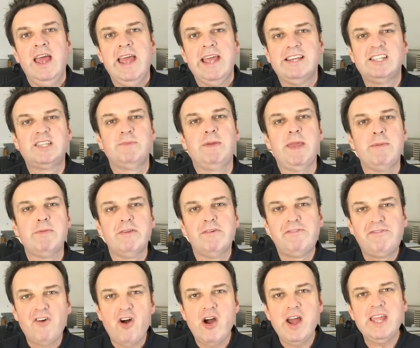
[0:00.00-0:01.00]
is to be able to
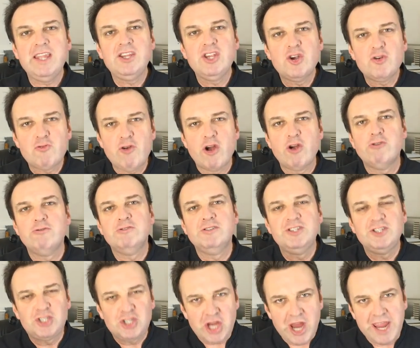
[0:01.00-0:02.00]
find your
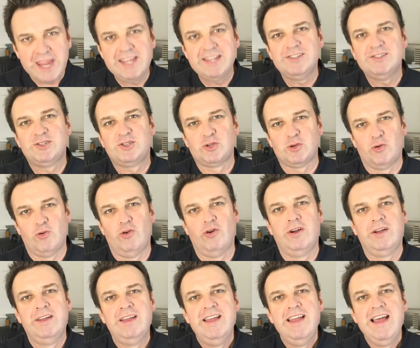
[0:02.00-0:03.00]
own Chainsaw.
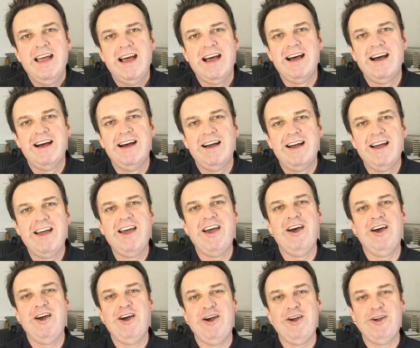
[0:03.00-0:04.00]

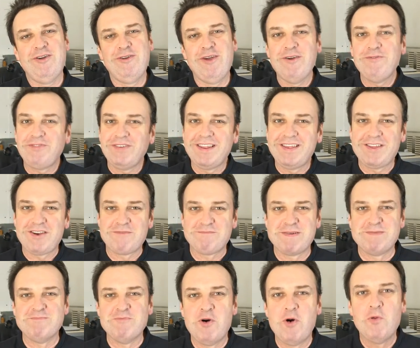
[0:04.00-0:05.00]
Hopefully they're a
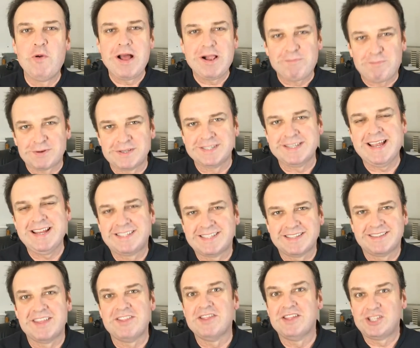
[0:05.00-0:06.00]
bit more well
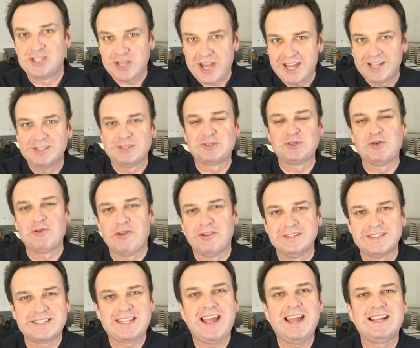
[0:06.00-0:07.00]
presented than the Chainsaw on
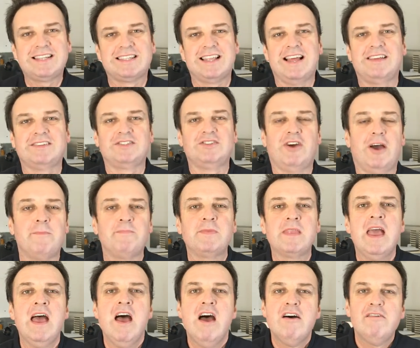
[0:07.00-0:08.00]
stage last night.
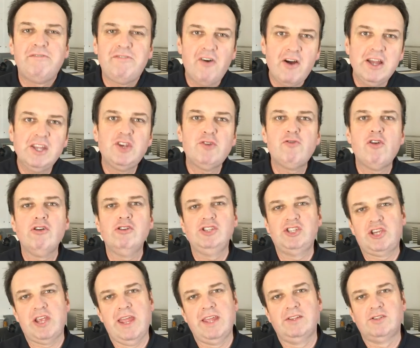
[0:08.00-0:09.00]
Find your own
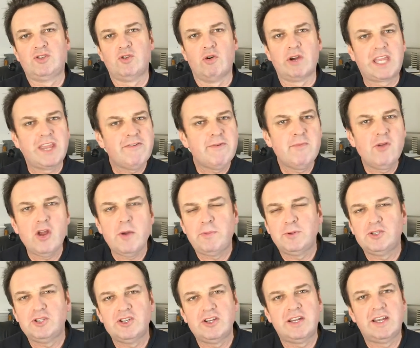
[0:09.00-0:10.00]
Chainsaw. Give them an
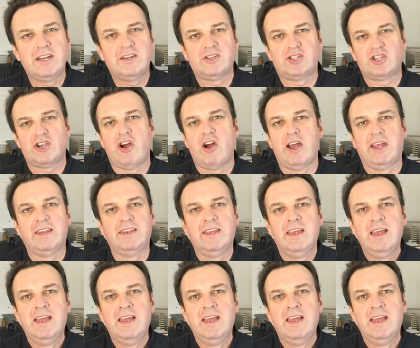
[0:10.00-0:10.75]
opportunity to shine.